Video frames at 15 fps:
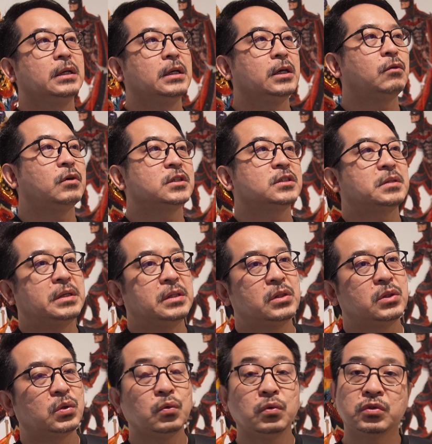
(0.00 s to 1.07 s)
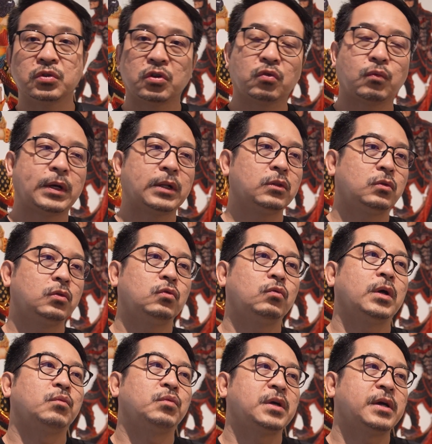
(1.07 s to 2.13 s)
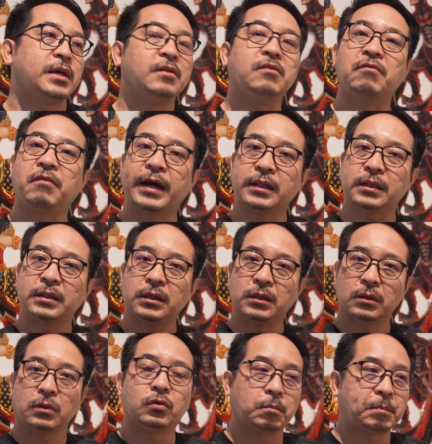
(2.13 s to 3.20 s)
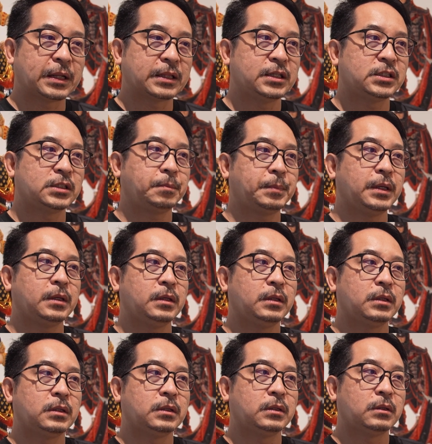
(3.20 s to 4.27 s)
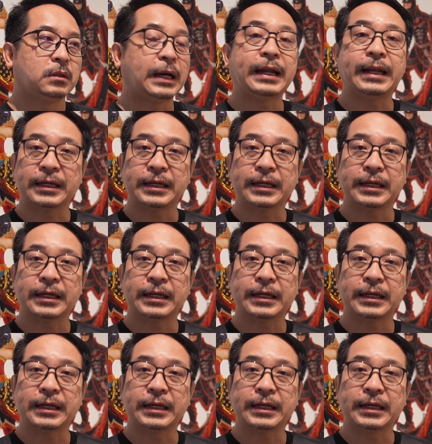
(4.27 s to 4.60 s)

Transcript: It was in 2012 when we are invited to participate in the art